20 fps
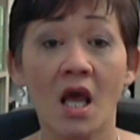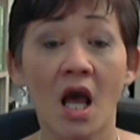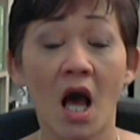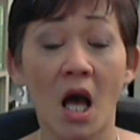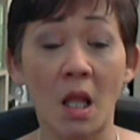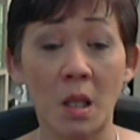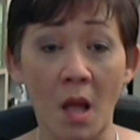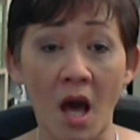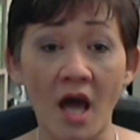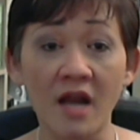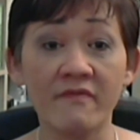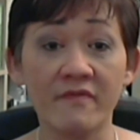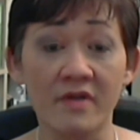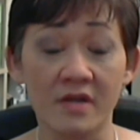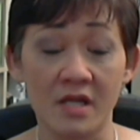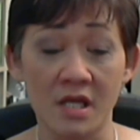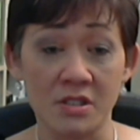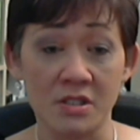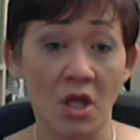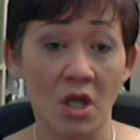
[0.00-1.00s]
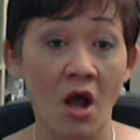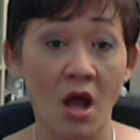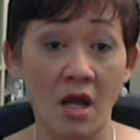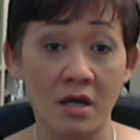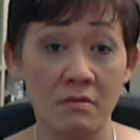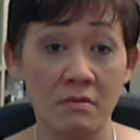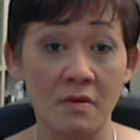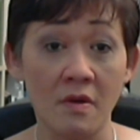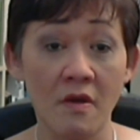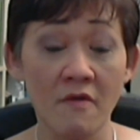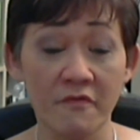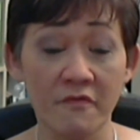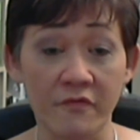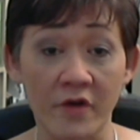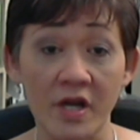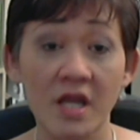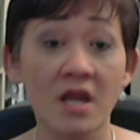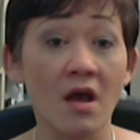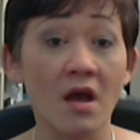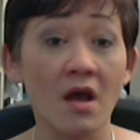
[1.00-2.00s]
a lot of it is on
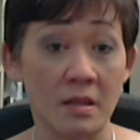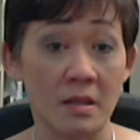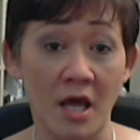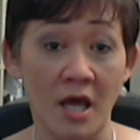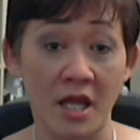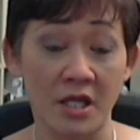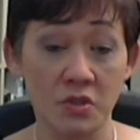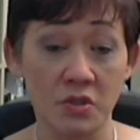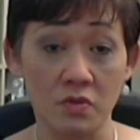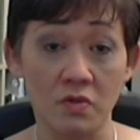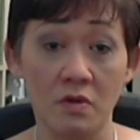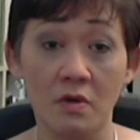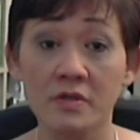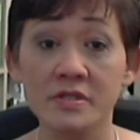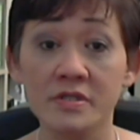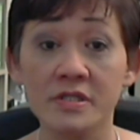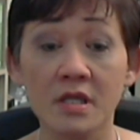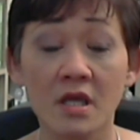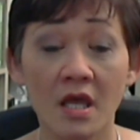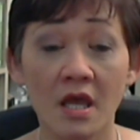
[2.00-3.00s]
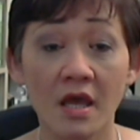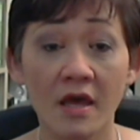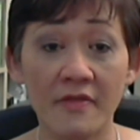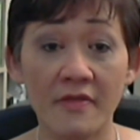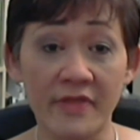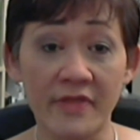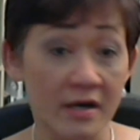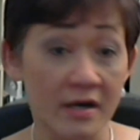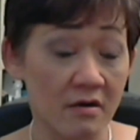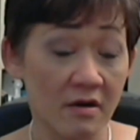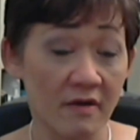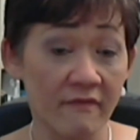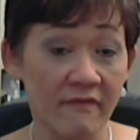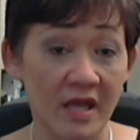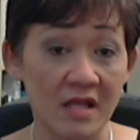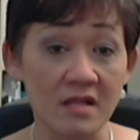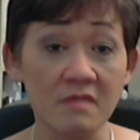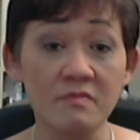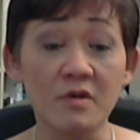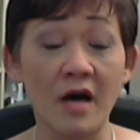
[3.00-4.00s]
free online tools that are
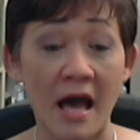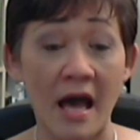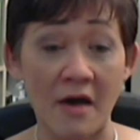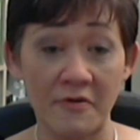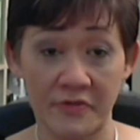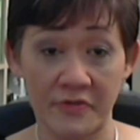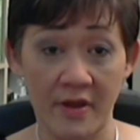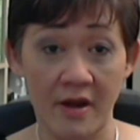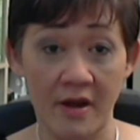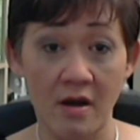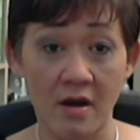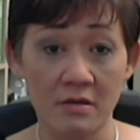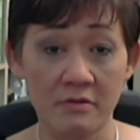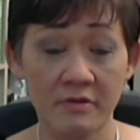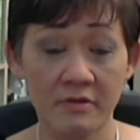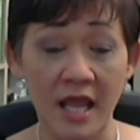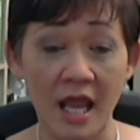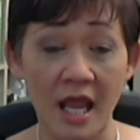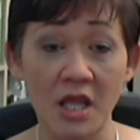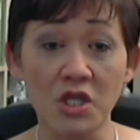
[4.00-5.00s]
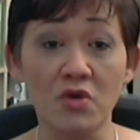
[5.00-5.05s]
available out there, okay?